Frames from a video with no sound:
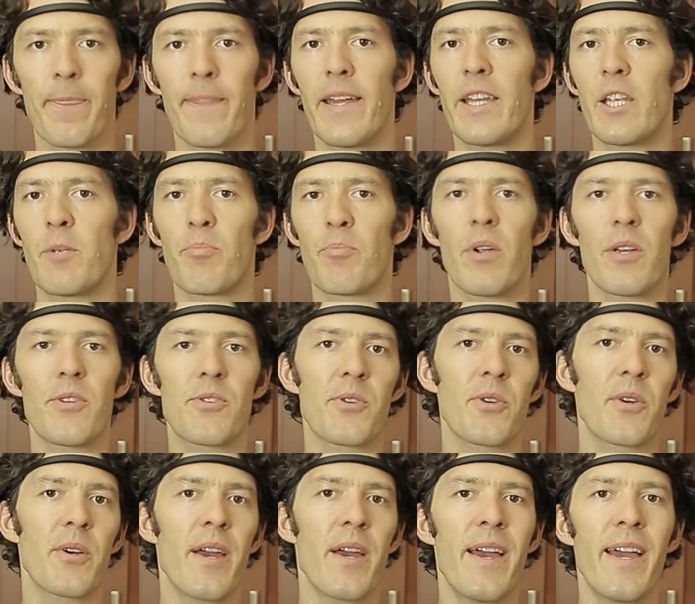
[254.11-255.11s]
any
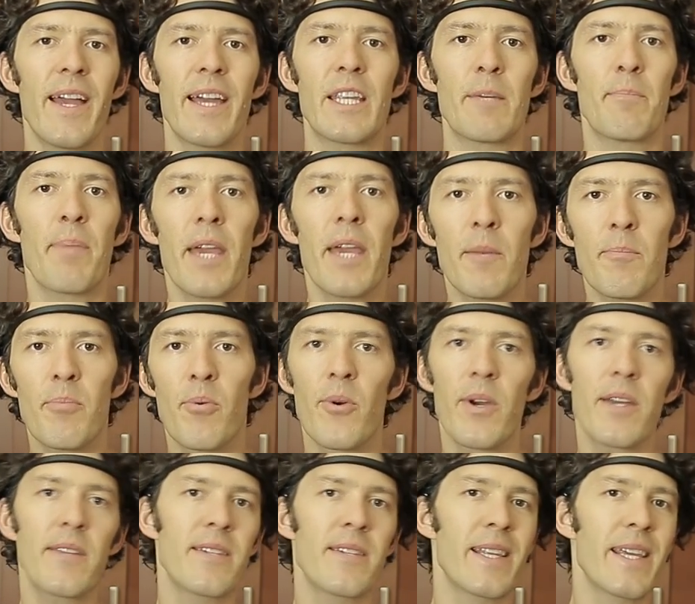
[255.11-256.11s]
pressure, any pain
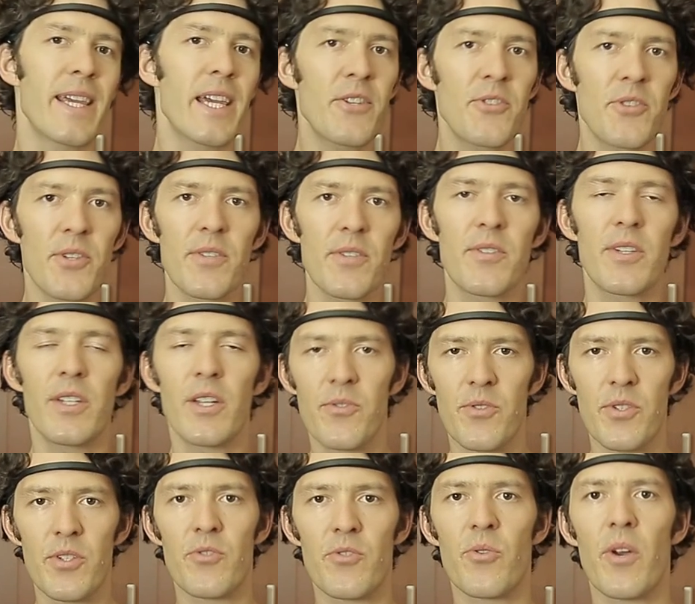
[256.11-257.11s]
points, any itches, you know,
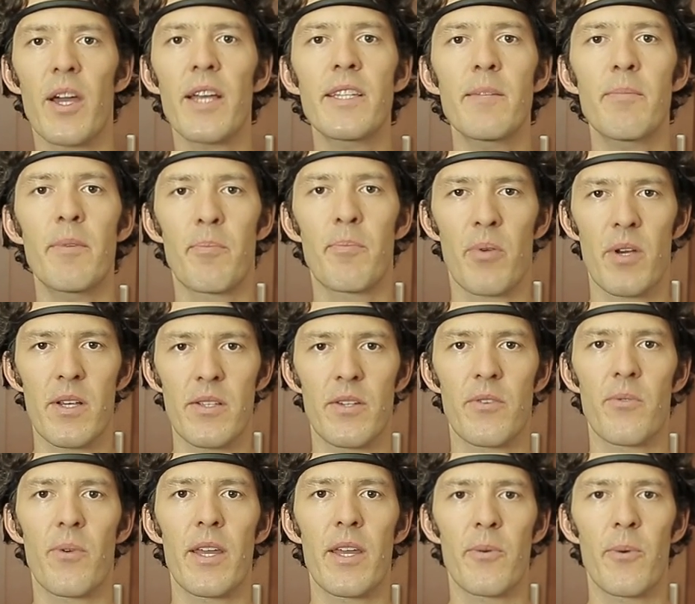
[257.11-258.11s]
just try to be
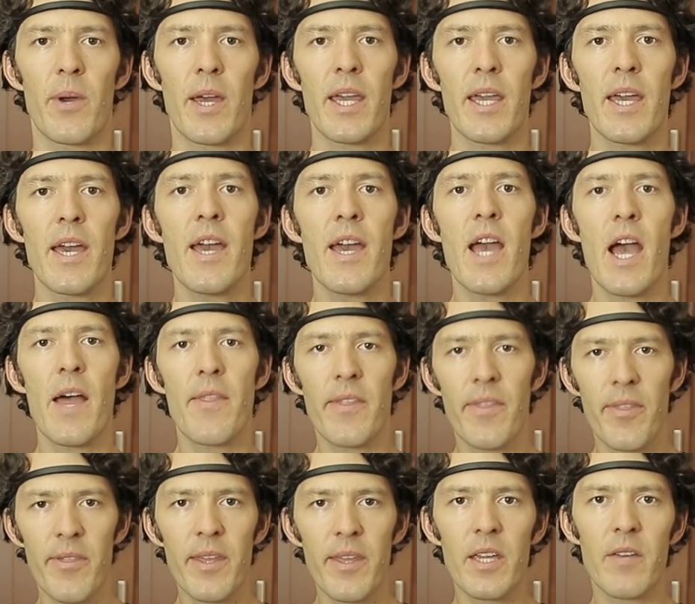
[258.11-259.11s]
present right away and
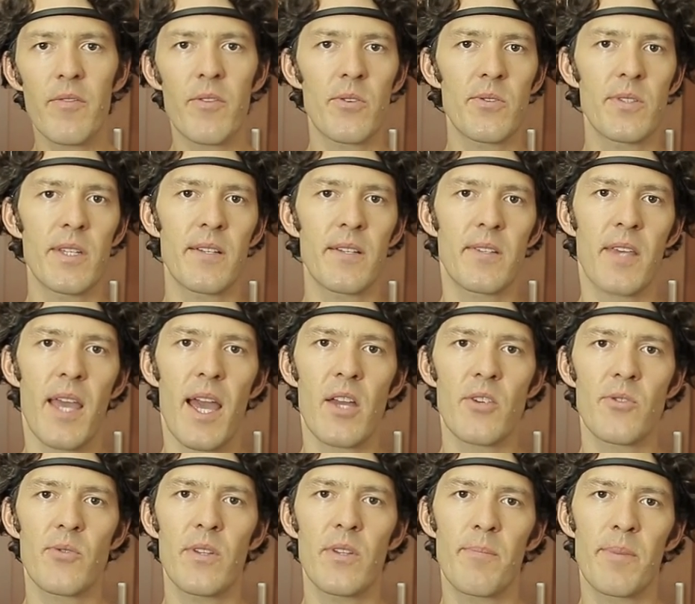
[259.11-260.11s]
then think of those things
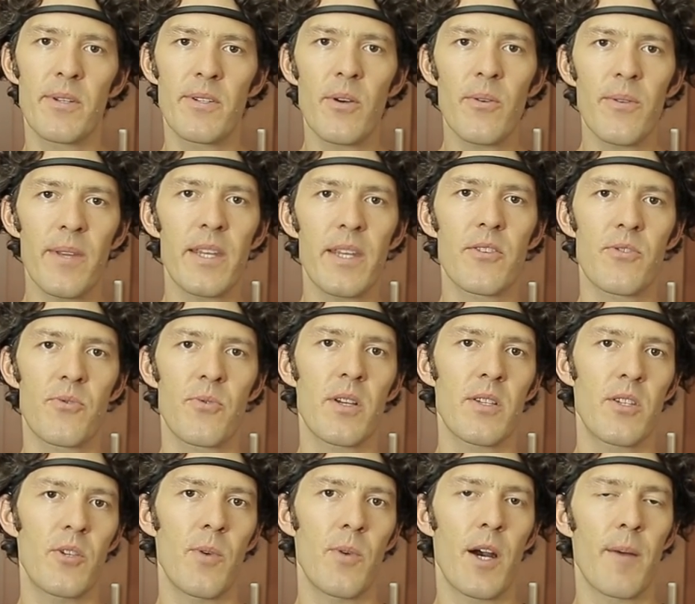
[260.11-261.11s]
casually, but don't let it
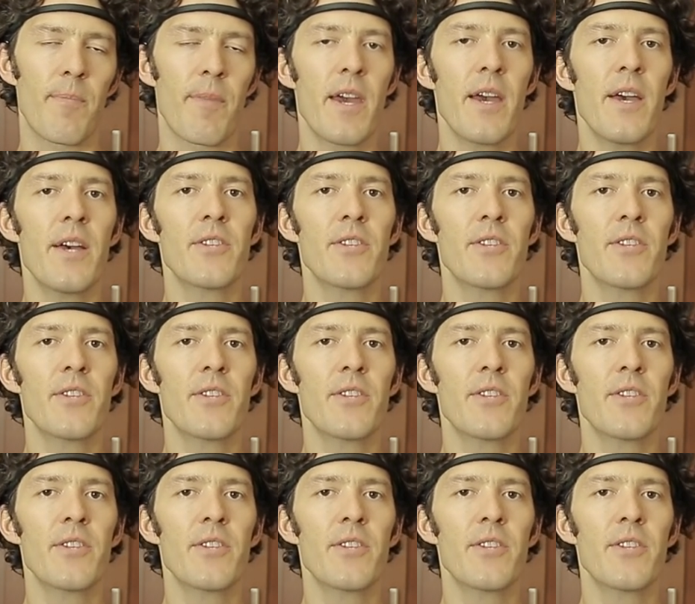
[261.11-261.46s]
stress you out.